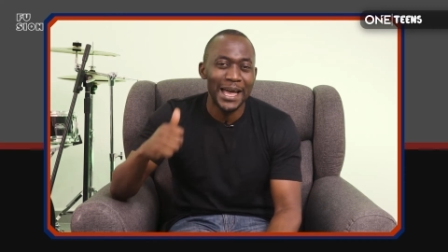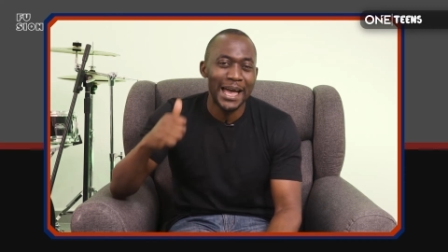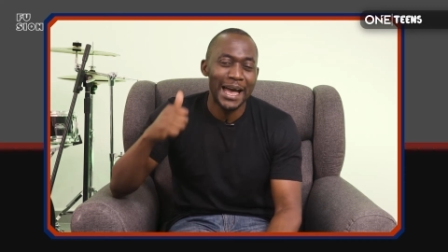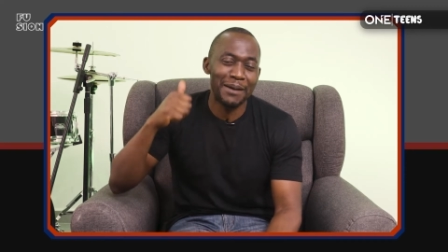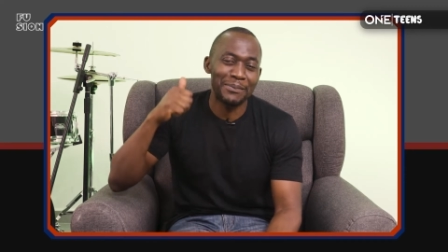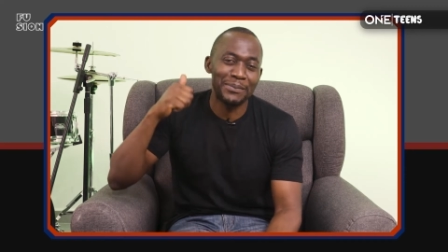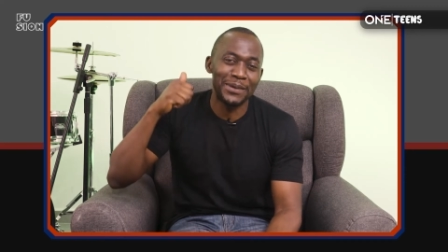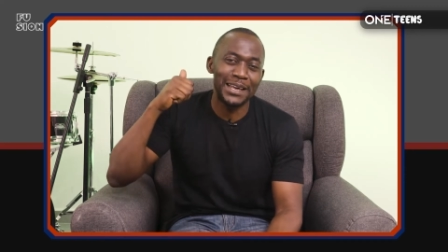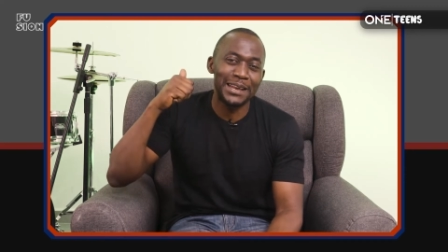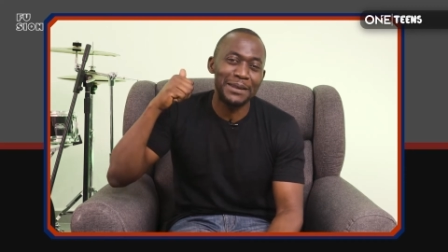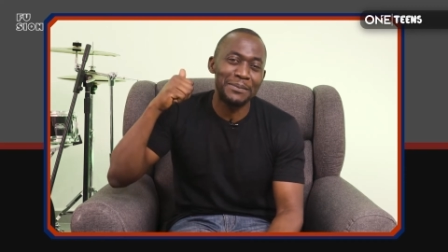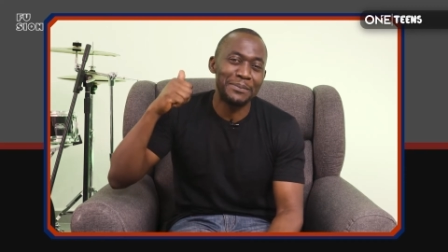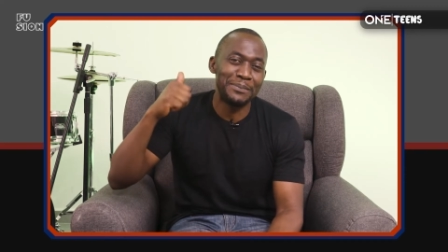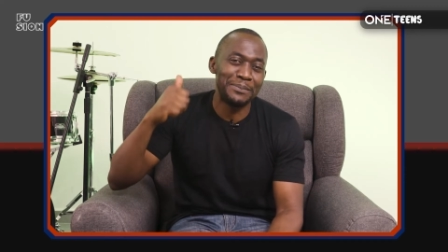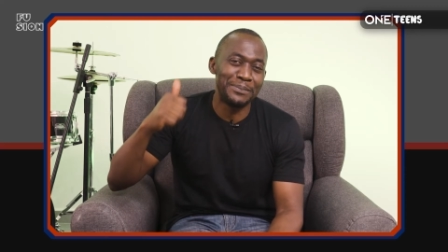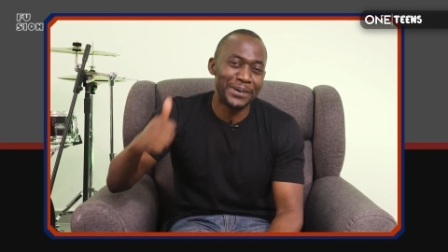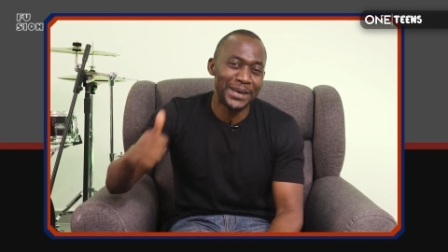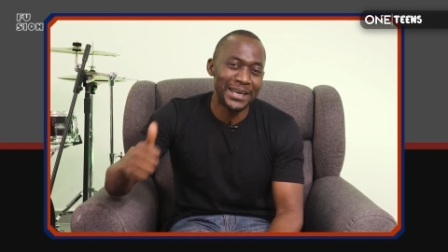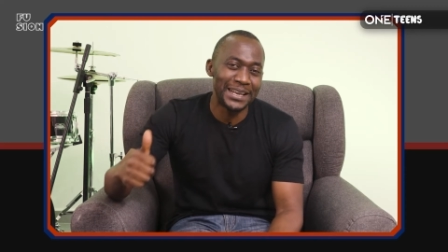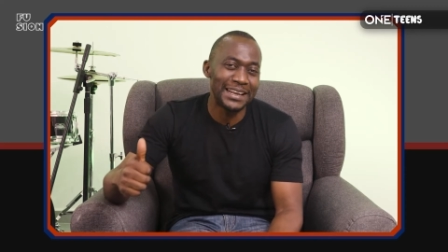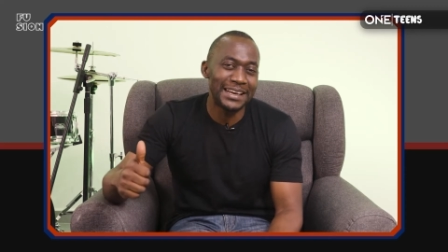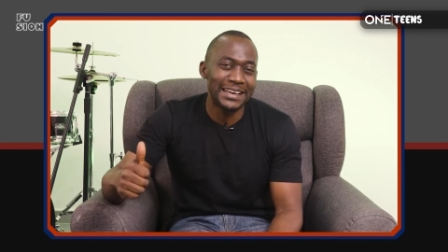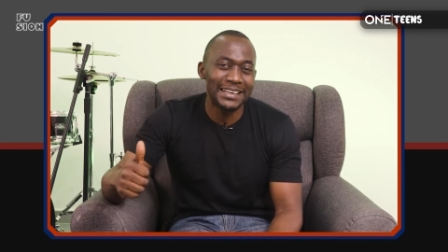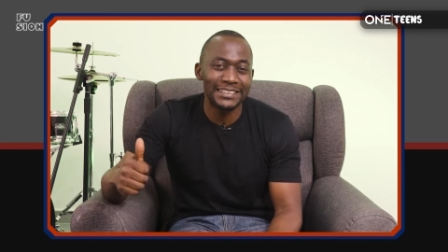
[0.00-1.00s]
I'm getting
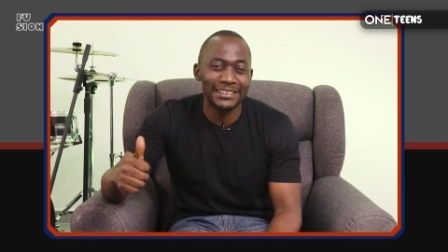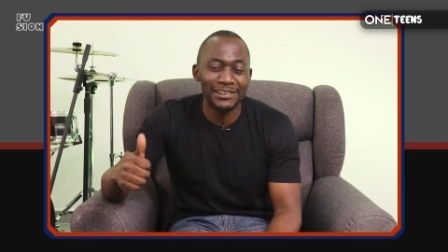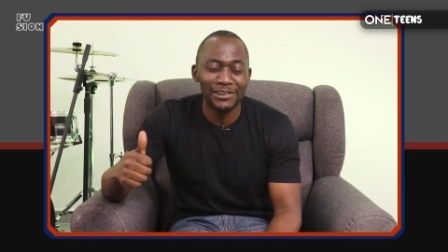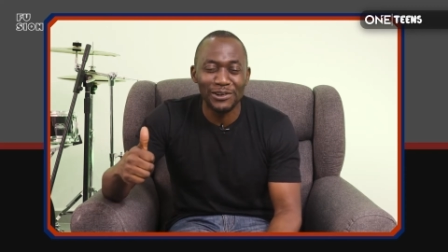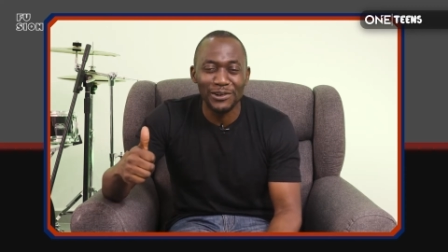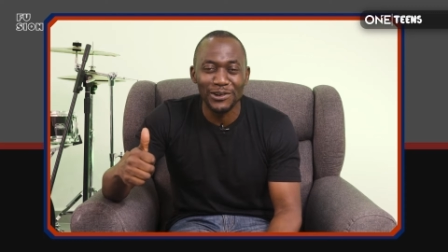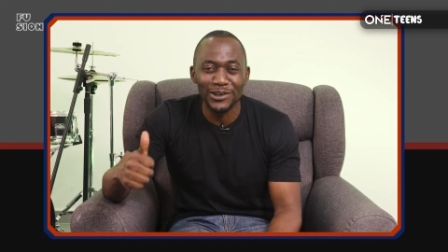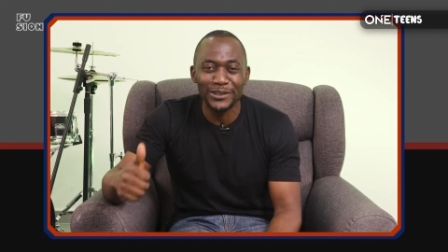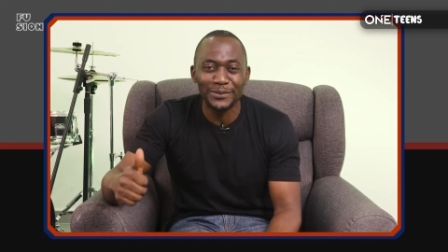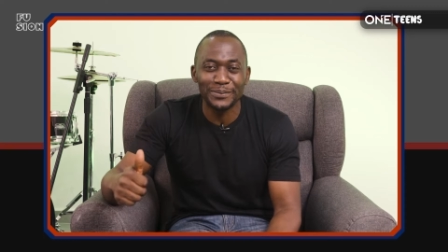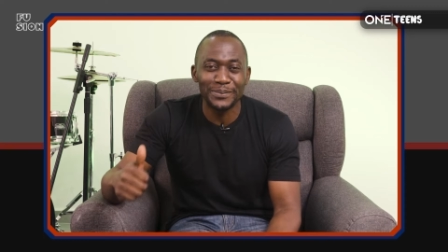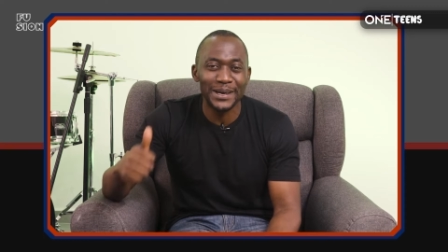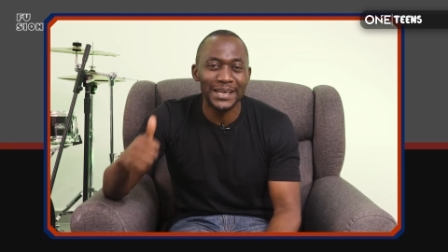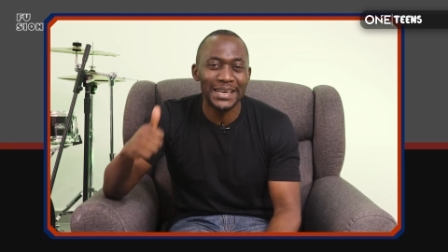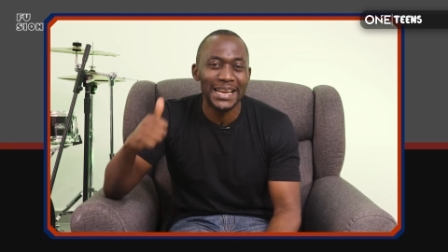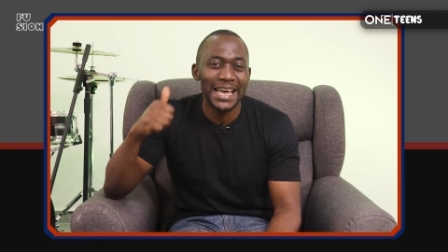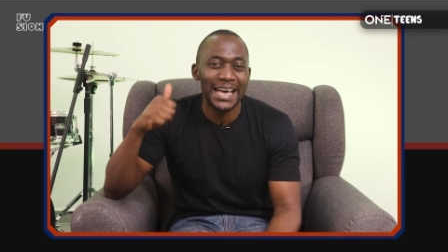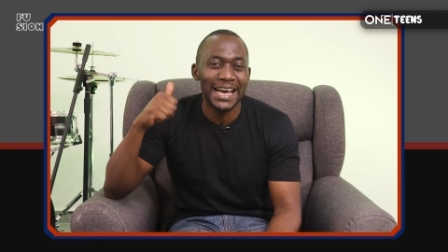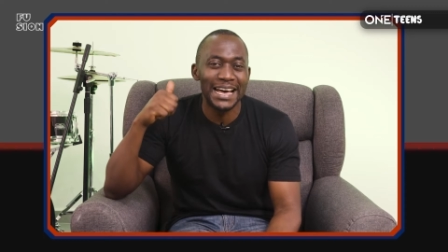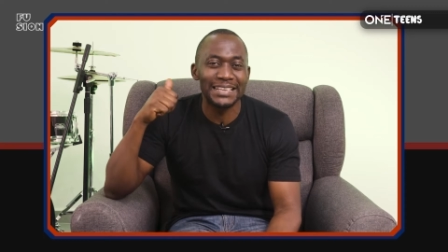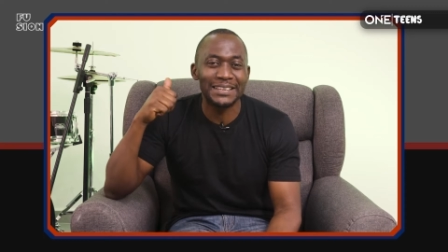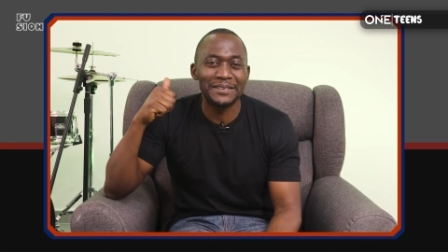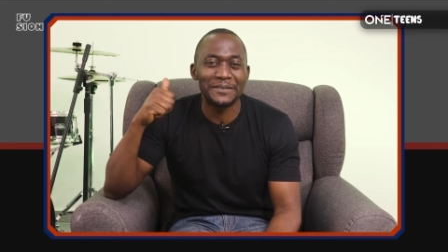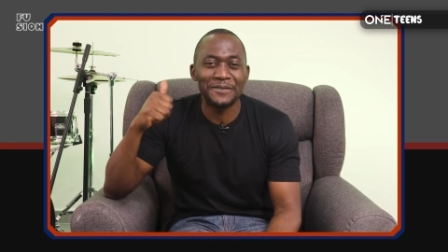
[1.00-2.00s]
better as a husband,
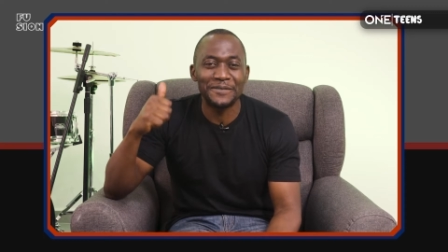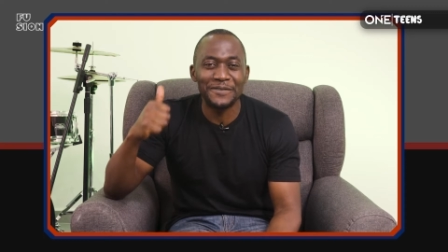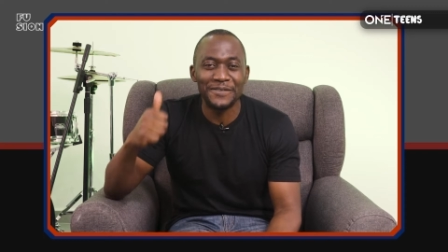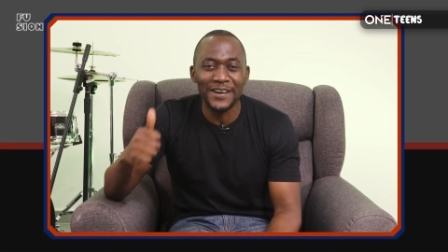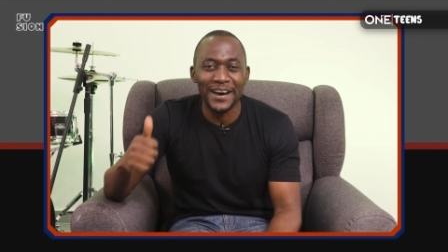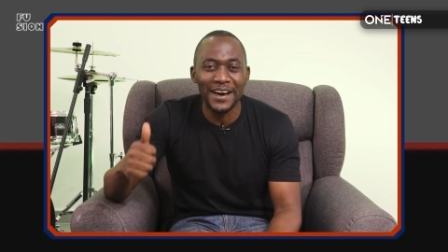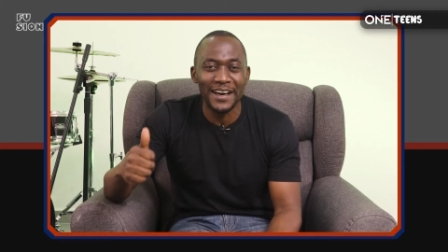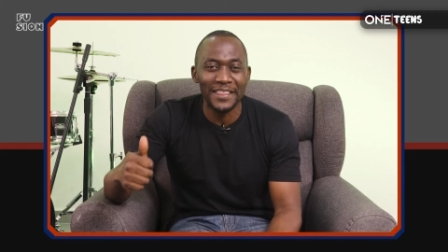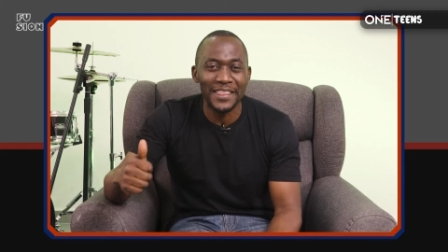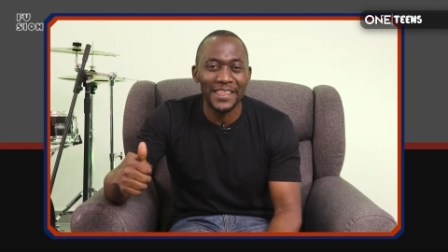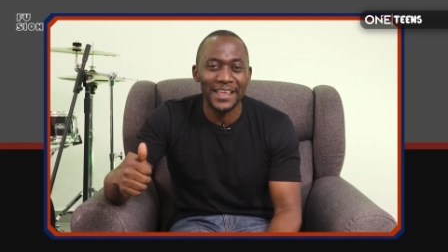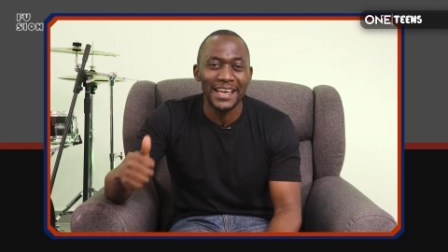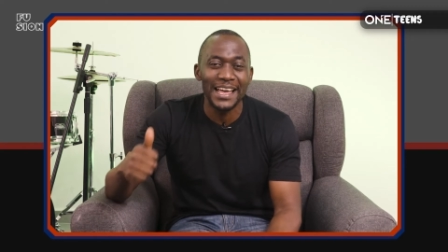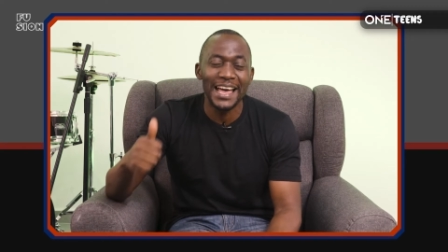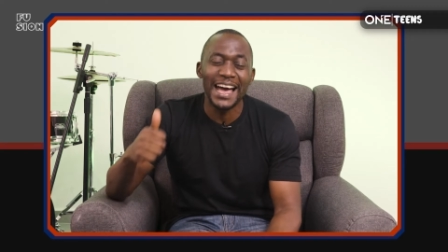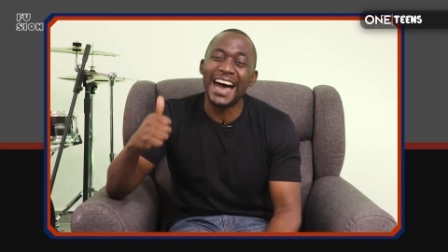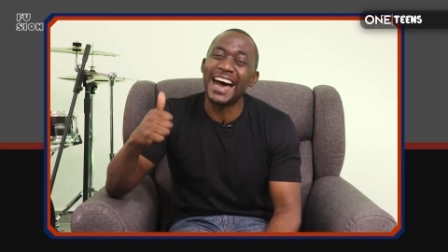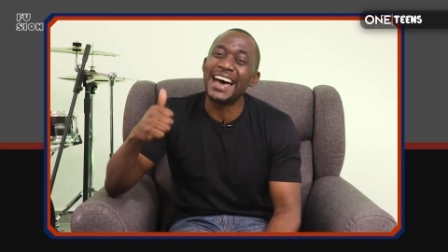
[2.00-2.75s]
as a father,